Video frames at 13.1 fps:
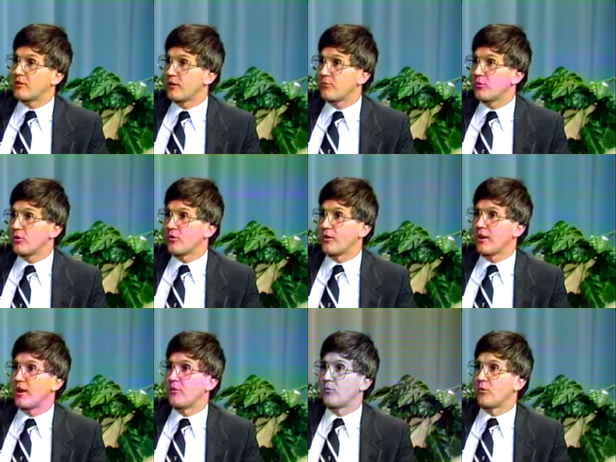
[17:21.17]
ed
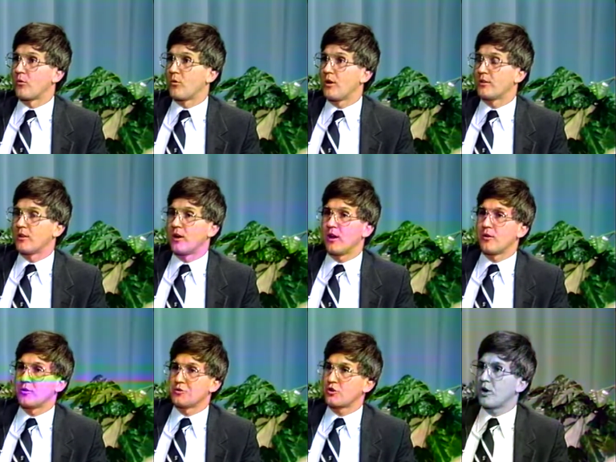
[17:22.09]
program or whatnot,
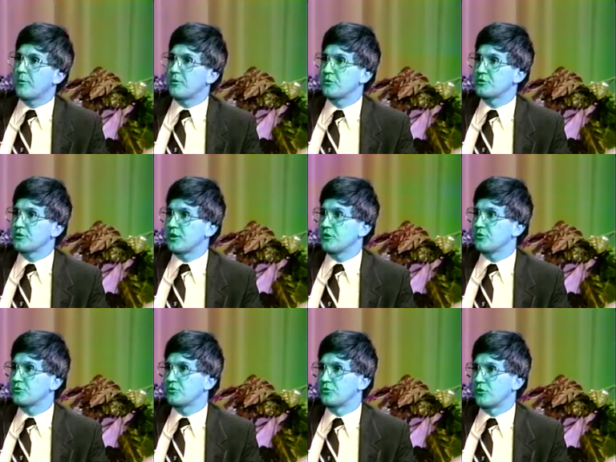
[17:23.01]
or sharpening your
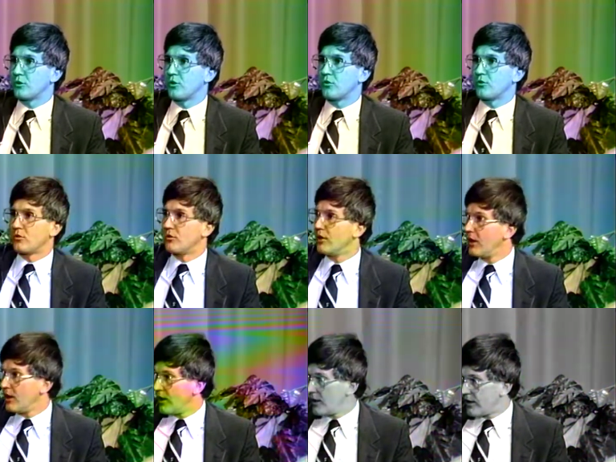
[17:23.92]
skills through your local
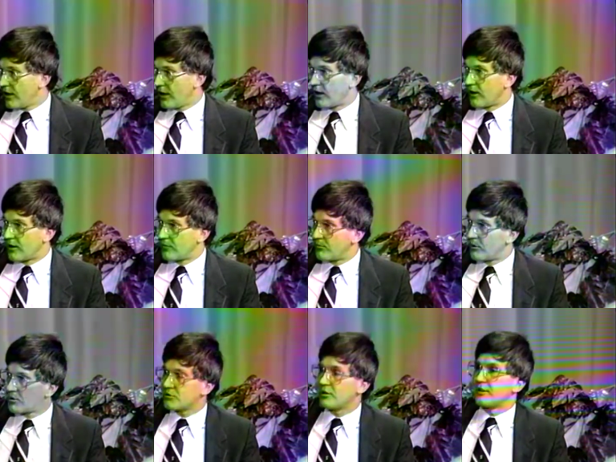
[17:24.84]
uh,
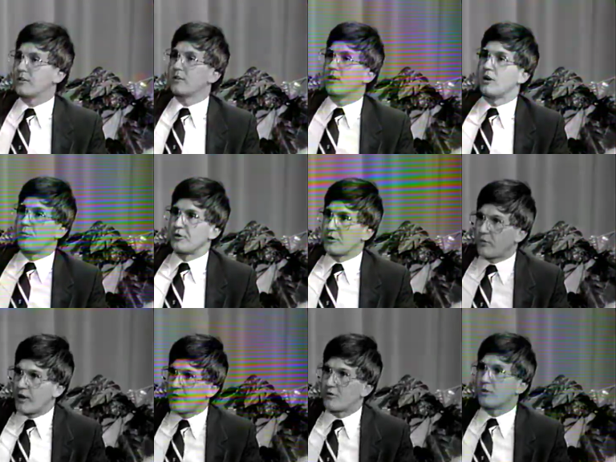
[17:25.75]
muzzleloading club or your
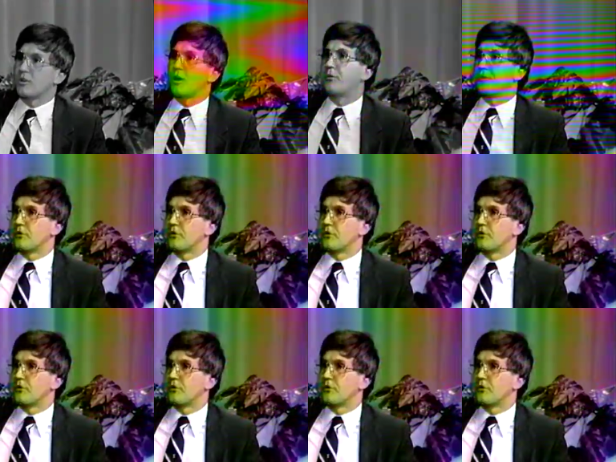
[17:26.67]
rifle club or your